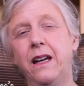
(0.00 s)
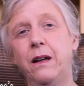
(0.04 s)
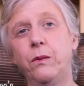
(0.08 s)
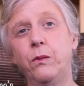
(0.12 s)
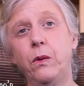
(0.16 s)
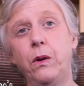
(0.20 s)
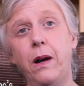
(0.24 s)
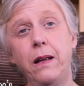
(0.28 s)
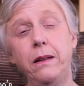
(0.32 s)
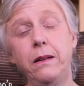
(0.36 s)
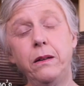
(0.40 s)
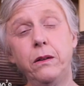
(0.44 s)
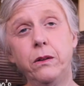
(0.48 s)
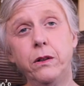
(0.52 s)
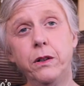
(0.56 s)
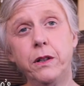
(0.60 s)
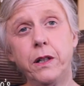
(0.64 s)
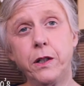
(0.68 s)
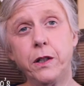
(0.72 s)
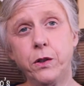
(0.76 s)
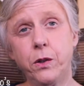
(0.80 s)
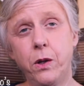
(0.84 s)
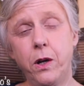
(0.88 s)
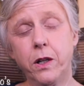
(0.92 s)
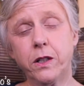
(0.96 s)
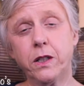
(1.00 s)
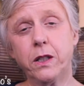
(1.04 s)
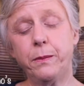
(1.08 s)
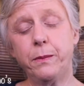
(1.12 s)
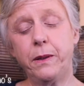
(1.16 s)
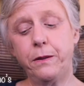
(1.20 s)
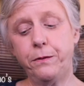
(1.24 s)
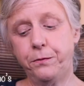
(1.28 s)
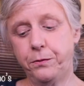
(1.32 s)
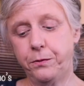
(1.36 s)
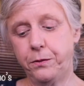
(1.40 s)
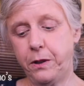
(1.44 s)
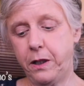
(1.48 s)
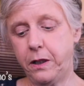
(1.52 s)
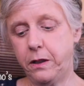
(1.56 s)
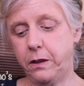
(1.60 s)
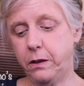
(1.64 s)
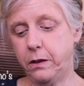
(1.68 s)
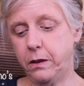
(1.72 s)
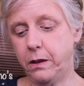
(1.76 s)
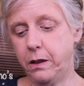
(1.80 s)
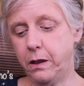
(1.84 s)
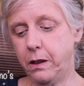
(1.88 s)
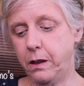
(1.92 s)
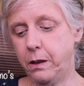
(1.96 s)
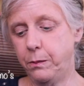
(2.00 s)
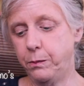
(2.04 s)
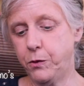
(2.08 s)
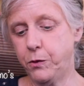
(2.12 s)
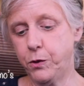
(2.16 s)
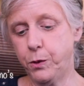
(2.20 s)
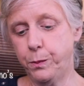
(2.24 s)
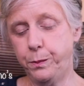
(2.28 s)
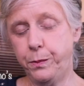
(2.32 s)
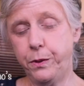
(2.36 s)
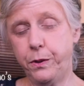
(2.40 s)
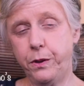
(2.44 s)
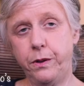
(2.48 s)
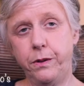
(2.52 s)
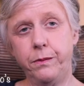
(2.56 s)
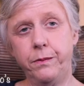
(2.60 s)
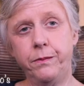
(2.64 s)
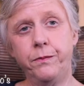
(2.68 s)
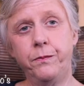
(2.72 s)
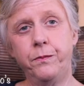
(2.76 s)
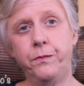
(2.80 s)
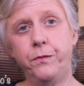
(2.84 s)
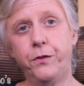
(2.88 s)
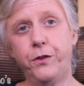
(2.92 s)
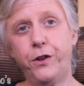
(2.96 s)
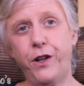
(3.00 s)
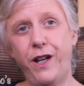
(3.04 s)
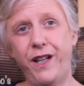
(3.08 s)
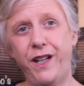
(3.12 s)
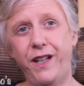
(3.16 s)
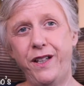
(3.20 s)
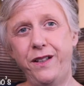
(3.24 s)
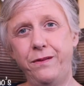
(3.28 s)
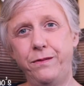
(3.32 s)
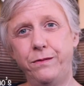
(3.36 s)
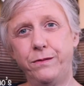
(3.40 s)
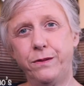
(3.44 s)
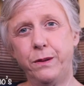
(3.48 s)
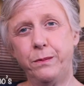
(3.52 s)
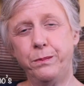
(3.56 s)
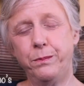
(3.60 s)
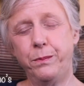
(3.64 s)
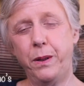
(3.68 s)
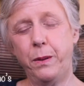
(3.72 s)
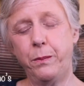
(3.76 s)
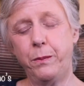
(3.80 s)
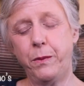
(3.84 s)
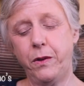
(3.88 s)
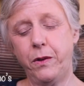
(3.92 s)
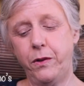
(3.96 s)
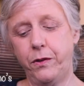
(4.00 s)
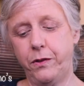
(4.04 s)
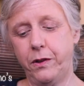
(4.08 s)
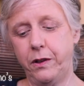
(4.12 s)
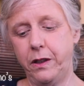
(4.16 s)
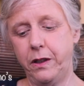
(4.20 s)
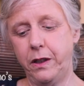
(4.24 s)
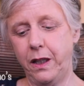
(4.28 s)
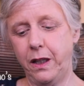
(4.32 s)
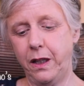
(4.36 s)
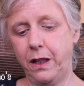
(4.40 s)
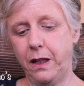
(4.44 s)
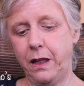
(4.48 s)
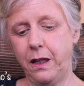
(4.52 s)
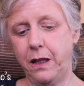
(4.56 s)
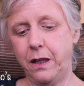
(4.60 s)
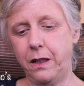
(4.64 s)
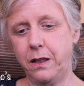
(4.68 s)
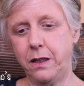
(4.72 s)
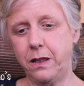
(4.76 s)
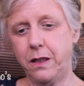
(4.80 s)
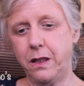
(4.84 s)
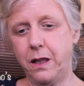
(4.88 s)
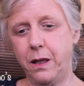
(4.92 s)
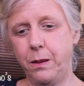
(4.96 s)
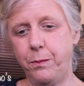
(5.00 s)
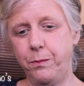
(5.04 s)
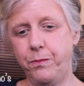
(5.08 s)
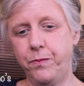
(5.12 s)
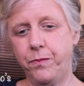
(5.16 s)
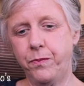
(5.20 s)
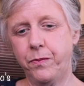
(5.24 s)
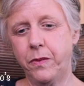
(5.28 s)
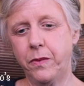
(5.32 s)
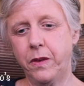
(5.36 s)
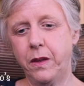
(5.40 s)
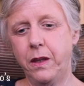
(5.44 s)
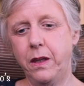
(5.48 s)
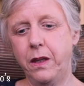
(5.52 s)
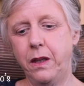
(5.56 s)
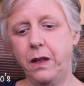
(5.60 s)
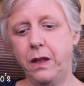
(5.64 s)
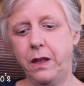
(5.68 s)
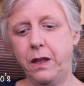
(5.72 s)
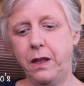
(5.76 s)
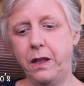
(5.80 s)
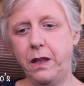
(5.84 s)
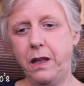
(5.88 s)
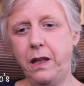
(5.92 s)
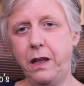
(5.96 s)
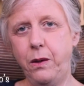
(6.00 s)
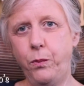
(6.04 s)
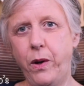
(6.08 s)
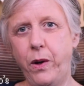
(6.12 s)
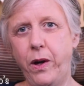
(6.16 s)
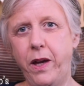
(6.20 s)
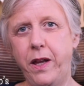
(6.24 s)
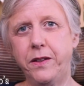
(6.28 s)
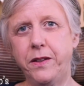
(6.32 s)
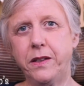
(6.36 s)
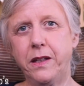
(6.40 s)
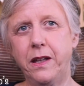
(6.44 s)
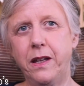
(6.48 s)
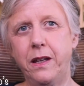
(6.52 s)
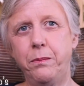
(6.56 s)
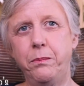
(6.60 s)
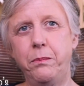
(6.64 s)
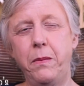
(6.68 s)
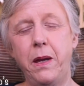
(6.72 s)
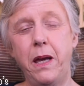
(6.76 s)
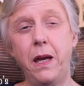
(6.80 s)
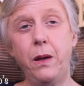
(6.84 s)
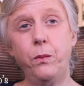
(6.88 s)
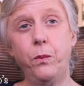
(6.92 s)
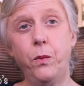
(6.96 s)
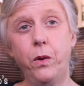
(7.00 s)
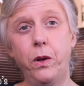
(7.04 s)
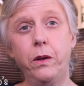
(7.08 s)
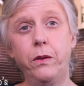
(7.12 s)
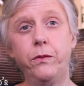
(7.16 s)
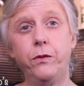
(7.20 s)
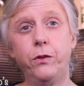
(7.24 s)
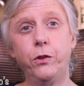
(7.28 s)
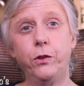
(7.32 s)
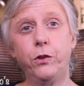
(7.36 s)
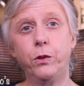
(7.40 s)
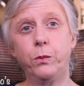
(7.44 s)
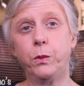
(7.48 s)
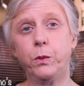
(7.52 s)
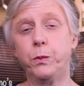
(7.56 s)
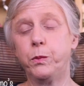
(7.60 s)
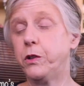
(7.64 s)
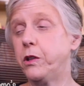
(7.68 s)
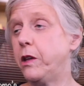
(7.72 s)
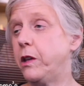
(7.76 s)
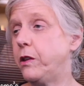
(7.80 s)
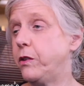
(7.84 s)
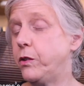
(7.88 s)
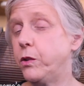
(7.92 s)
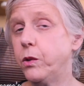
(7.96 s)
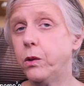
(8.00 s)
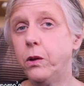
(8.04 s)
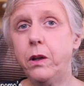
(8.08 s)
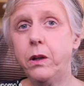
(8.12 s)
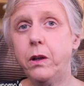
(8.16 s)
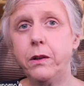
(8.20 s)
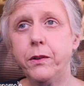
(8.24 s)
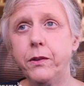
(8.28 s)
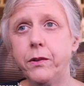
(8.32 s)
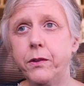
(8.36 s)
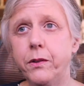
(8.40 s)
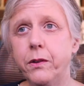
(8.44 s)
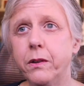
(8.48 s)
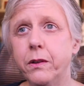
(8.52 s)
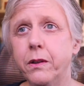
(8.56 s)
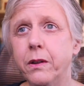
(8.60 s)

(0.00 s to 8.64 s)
I talked to my friend Drippen Fred from Pema Usaling, and he went and met one of Dudjom Rinpoche's daughters.